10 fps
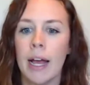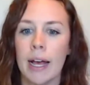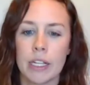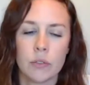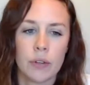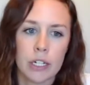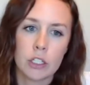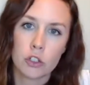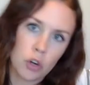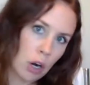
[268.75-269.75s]
has very
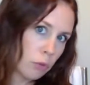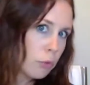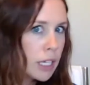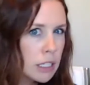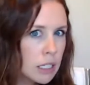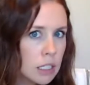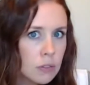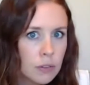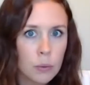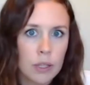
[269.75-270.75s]
strong reasons
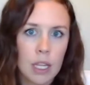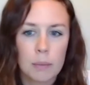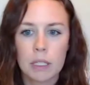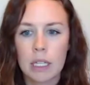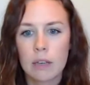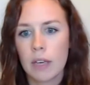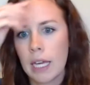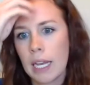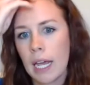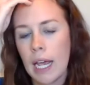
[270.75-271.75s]
for what they believe
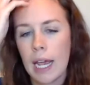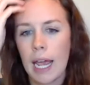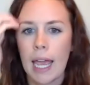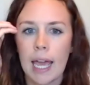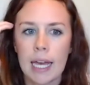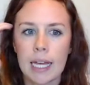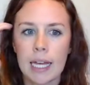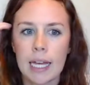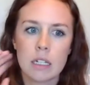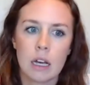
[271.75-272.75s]
in,
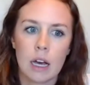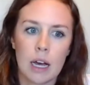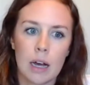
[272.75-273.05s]
and